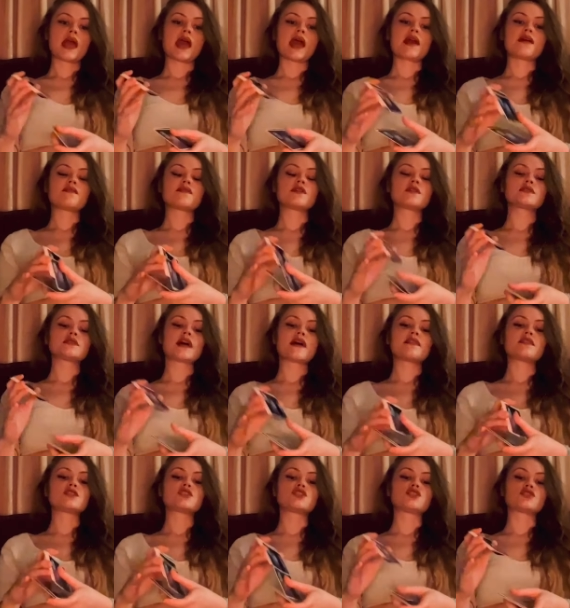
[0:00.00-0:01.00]
It feels
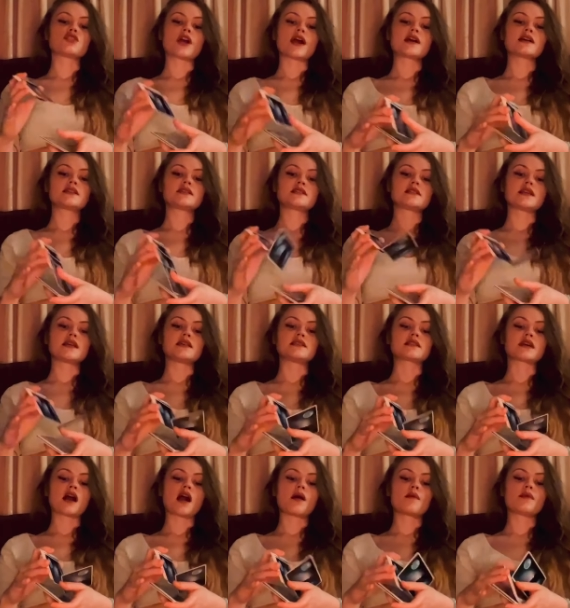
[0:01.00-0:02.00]
like the stress
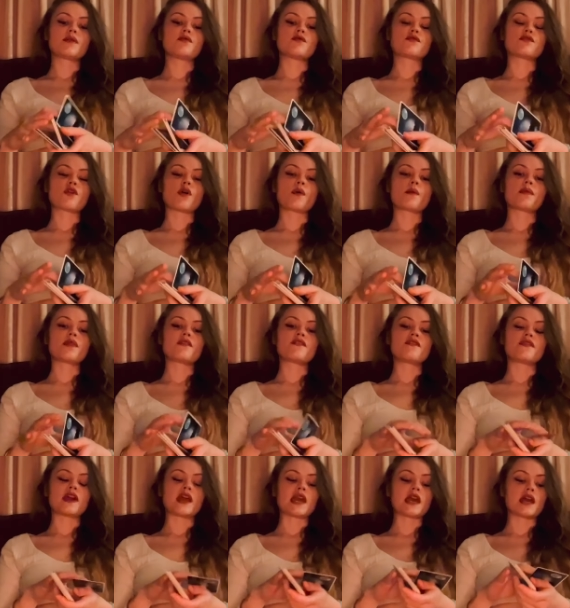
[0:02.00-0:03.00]
is coming from the
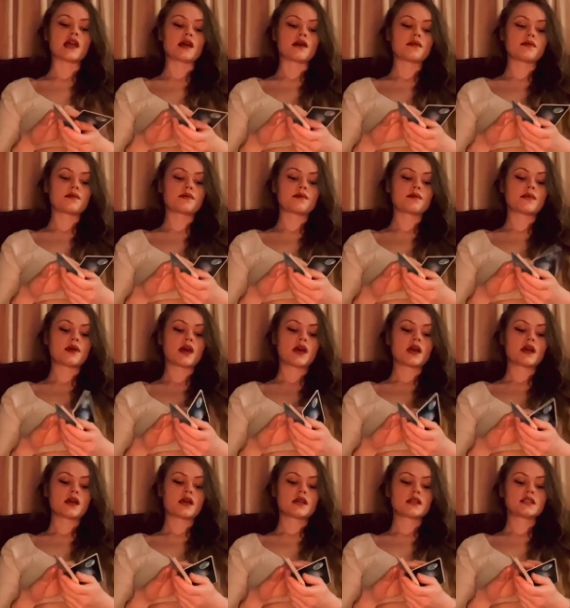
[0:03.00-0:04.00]
fear.
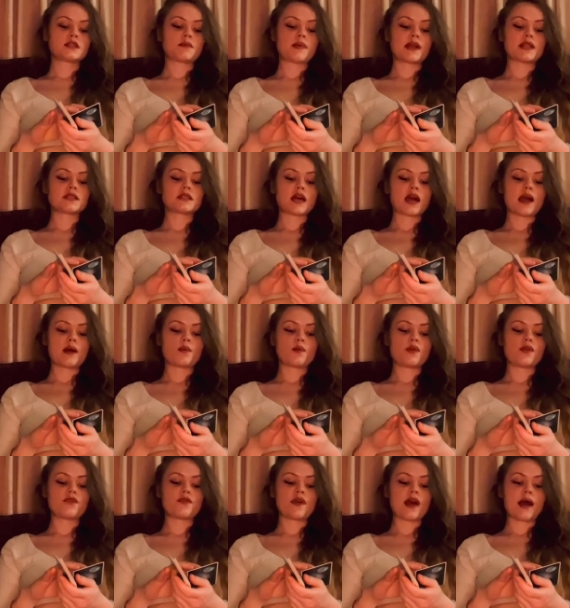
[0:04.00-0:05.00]
Spend time
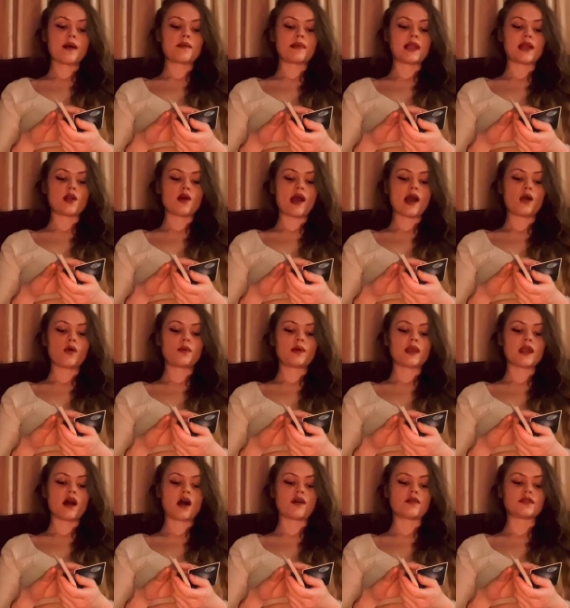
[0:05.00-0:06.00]
with family or
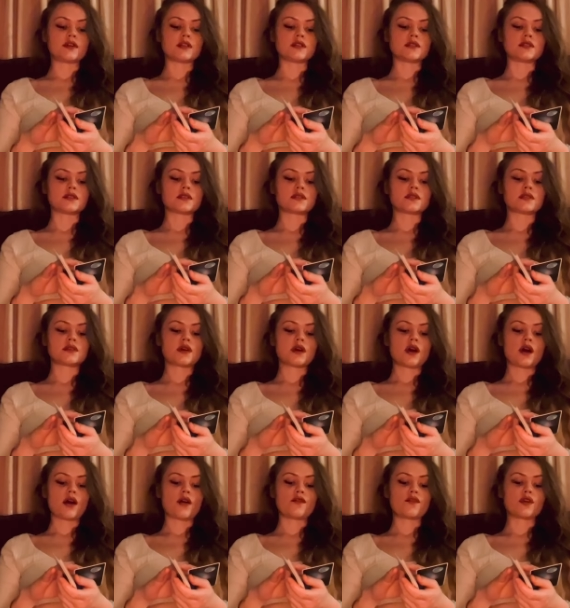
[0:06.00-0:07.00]
helping others.
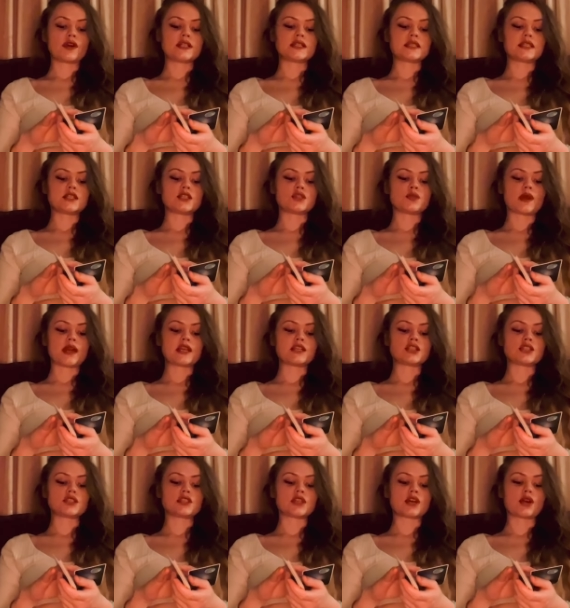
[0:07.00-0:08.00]
Avoid
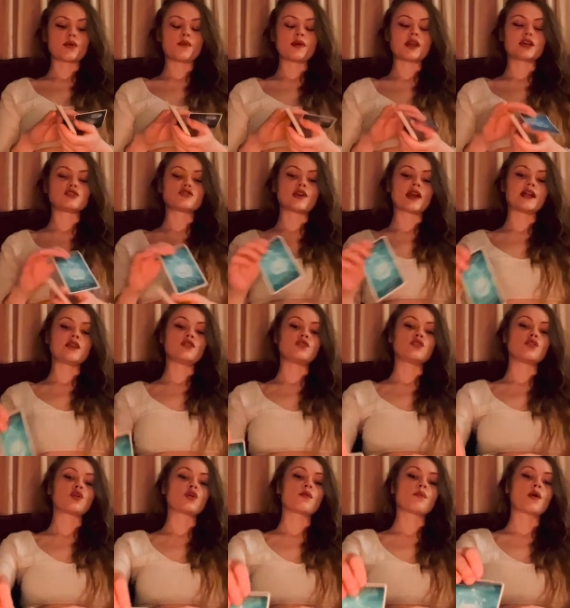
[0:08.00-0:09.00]
situations that can be a drain
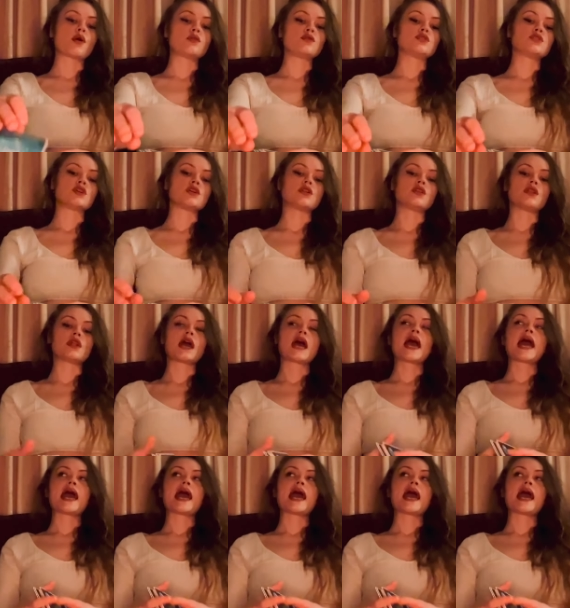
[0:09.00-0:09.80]
on your emotion.